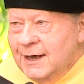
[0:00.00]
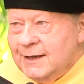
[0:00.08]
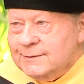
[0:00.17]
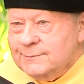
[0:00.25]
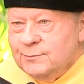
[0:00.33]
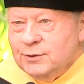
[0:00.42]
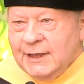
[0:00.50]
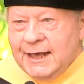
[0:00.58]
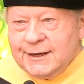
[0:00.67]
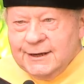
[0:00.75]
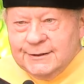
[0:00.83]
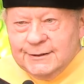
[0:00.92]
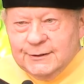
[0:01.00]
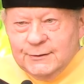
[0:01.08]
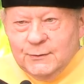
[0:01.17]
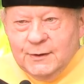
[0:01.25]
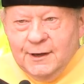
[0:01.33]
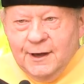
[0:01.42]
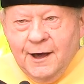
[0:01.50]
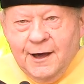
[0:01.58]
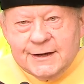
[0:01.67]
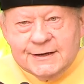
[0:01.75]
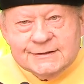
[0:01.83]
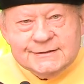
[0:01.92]
not planning
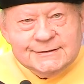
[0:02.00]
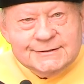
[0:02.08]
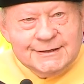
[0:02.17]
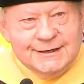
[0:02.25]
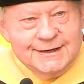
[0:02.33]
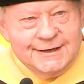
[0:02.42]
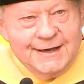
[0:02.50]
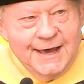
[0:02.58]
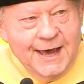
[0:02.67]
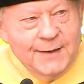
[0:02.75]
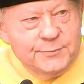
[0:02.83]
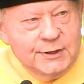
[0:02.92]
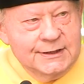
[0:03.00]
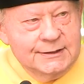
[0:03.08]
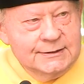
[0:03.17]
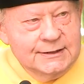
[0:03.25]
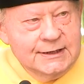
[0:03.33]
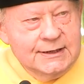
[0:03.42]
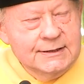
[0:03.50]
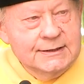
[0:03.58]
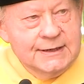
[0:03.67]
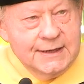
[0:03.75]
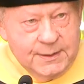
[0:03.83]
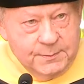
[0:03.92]
on its
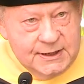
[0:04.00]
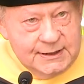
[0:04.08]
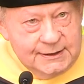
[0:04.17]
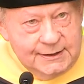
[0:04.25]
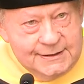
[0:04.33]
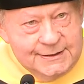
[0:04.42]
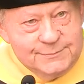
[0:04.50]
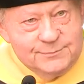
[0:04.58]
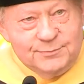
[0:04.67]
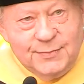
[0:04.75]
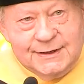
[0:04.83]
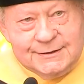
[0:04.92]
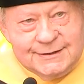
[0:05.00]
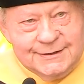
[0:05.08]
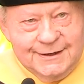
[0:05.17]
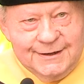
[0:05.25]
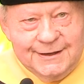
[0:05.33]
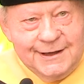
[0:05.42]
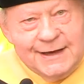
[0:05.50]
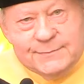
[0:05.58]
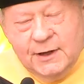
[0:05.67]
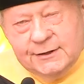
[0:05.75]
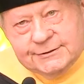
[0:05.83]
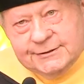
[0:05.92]
happening imminently, but
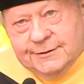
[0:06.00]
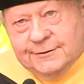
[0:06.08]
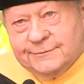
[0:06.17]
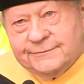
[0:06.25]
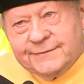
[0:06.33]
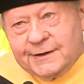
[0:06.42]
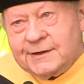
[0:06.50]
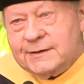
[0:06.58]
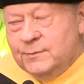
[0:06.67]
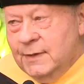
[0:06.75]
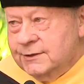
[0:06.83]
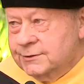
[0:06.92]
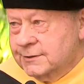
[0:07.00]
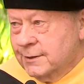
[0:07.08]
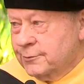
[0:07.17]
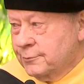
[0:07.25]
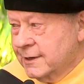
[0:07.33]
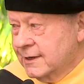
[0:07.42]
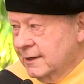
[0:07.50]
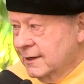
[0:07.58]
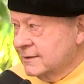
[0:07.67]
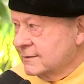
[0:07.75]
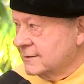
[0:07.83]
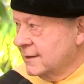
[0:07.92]
I'm also very much a
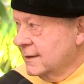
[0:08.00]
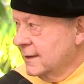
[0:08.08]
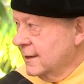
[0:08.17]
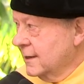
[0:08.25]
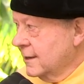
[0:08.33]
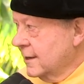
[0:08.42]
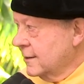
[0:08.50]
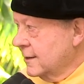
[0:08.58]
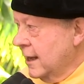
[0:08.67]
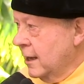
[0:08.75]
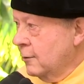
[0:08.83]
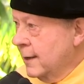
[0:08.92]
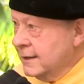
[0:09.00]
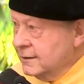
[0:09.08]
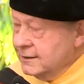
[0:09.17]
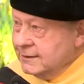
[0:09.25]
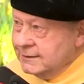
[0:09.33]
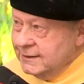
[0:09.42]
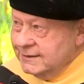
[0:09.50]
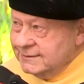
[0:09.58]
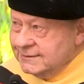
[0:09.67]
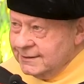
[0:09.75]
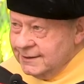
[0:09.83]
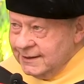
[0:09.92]
realist in how I look at
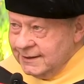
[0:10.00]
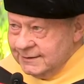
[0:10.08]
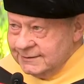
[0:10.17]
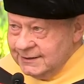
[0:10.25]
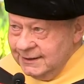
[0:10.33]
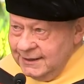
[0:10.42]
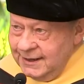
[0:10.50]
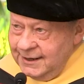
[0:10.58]
these things.